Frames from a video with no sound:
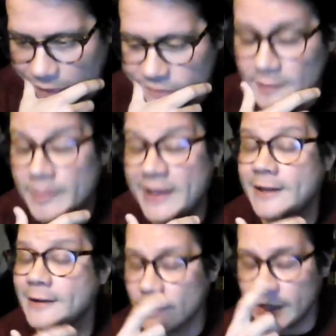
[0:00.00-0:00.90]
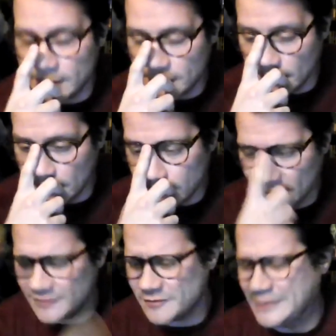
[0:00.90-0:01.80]
deep pain, right?
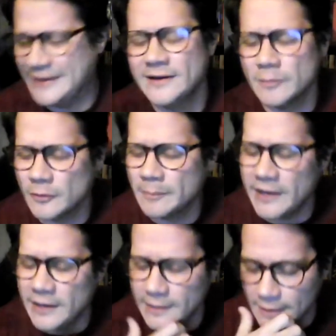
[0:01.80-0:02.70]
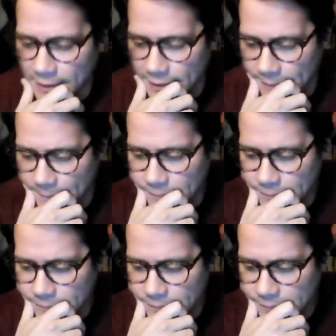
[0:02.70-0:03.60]
Unexplainable pain,
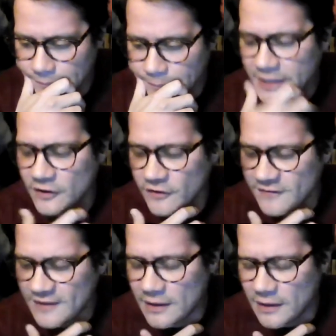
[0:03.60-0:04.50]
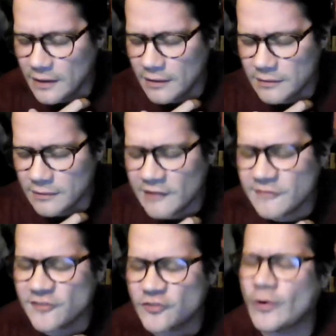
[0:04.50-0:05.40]
because
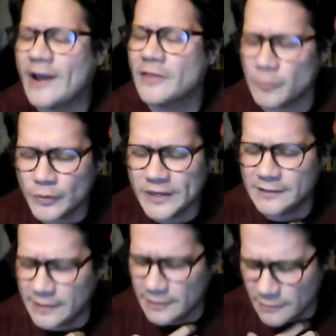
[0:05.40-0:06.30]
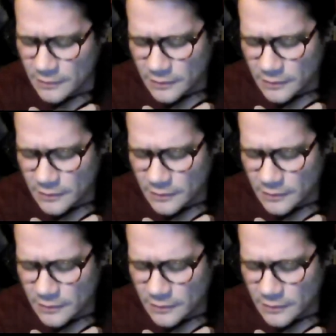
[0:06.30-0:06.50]
its strength really